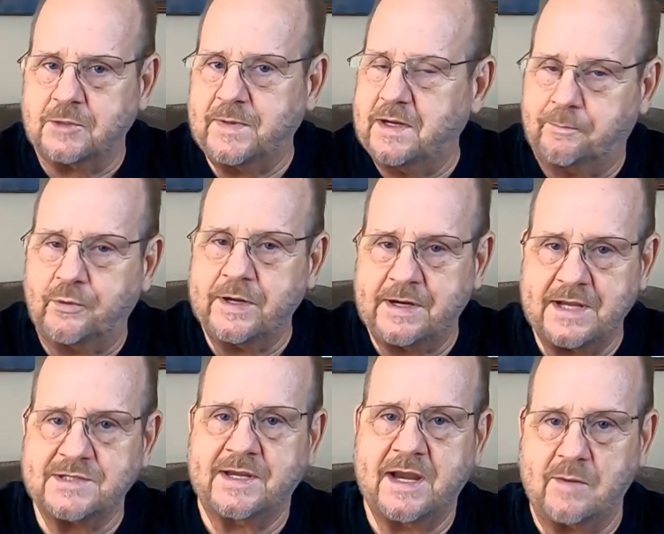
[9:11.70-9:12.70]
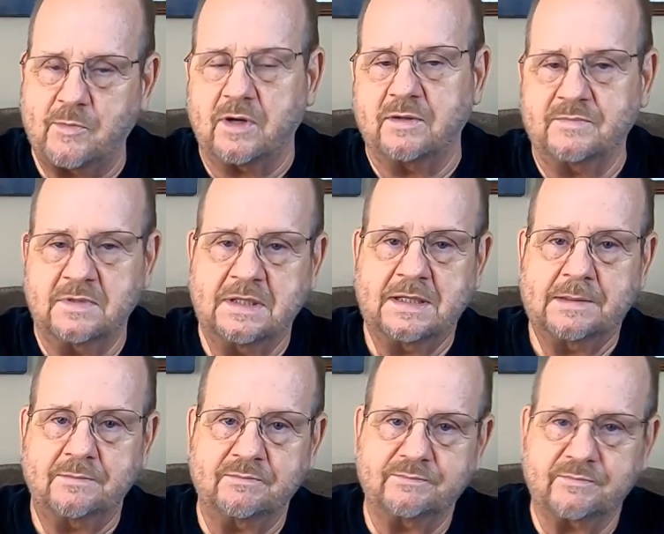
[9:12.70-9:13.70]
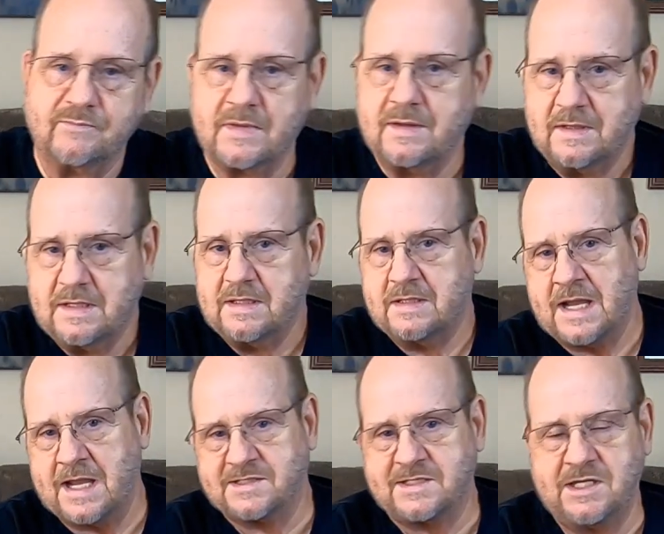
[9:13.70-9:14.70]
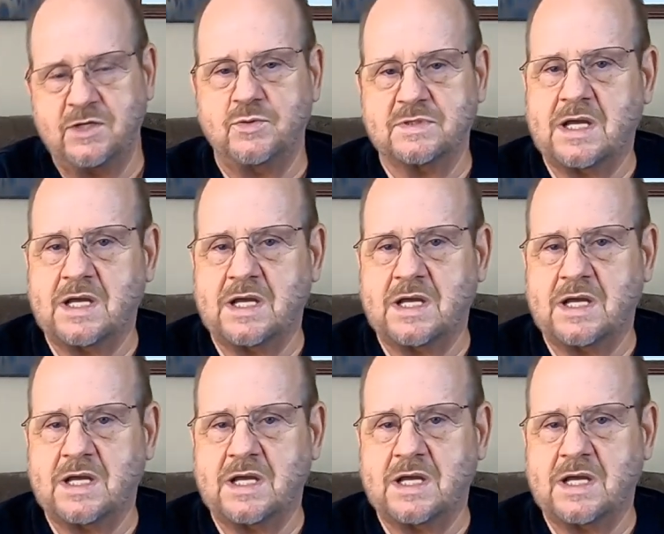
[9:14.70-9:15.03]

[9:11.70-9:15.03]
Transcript: out to be a pretty nice camera. Hiseeu